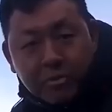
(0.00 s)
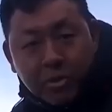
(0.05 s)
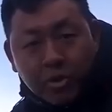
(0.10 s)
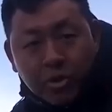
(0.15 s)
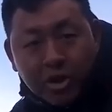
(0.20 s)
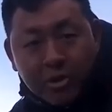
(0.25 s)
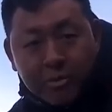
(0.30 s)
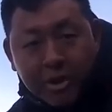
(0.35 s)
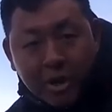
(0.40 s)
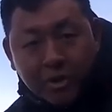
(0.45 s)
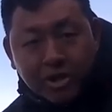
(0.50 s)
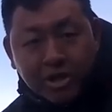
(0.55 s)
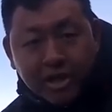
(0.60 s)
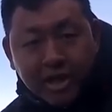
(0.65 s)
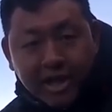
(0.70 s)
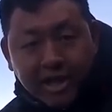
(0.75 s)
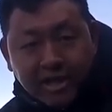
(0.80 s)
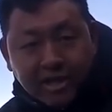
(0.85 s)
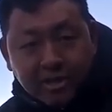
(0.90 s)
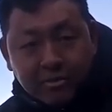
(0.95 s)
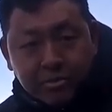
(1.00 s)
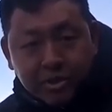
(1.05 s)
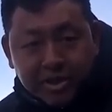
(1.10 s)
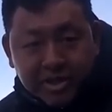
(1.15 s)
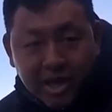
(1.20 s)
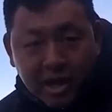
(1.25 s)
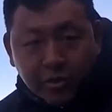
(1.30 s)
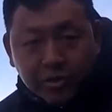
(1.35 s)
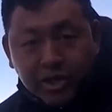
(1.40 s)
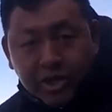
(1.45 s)
more about it later, but
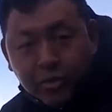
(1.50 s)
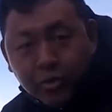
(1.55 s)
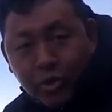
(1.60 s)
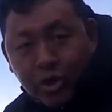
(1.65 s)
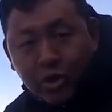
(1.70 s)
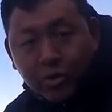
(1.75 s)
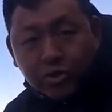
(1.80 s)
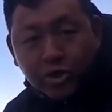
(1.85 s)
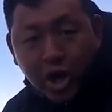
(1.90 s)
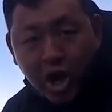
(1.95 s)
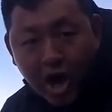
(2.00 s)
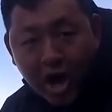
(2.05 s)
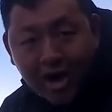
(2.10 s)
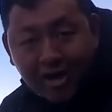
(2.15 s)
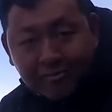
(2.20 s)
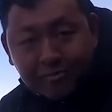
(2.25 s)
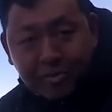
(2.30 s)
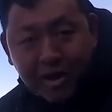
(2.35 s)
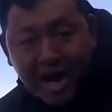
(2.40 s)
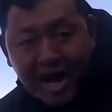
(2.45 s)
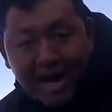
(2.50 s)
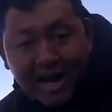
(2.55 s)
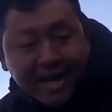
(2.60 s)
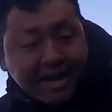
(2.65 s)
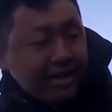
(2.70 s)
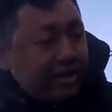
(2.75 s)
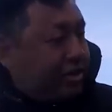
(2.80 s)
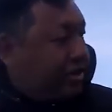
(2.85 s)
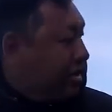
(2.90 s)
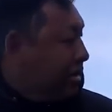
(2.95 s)
now that we're on the hot
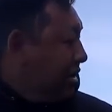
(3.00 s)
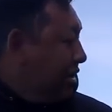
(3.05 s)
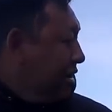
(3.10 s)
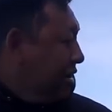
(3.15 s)
bite,